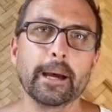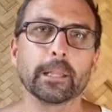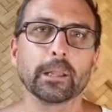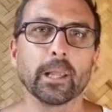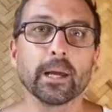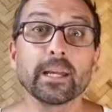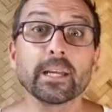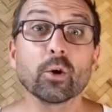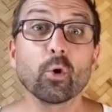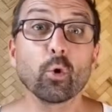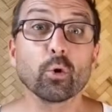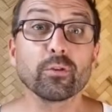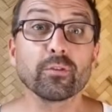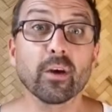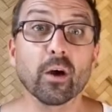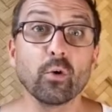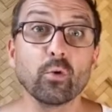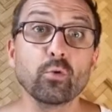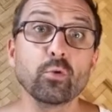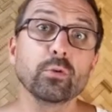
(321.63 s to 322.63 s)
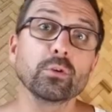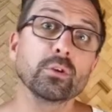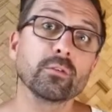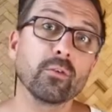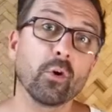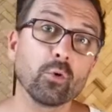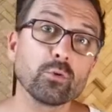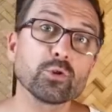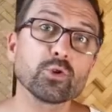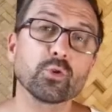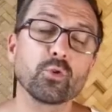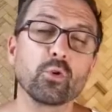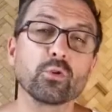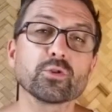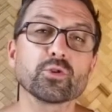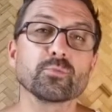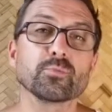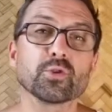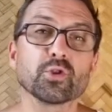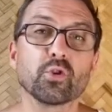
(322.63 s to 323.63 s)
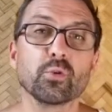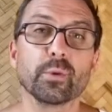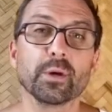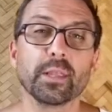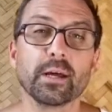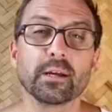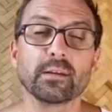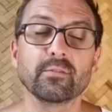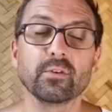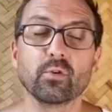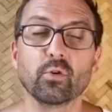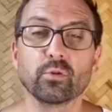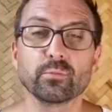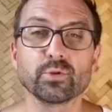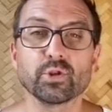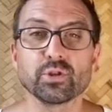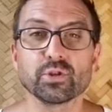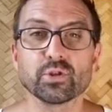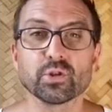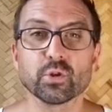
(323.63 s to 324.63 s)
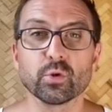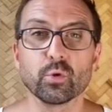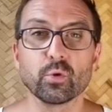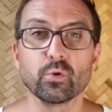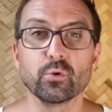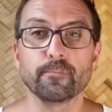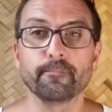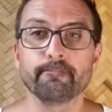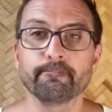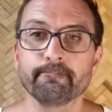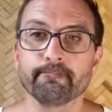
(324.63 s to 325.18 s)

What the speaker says: And like Koh Chang, you've also got some scuba diving options too.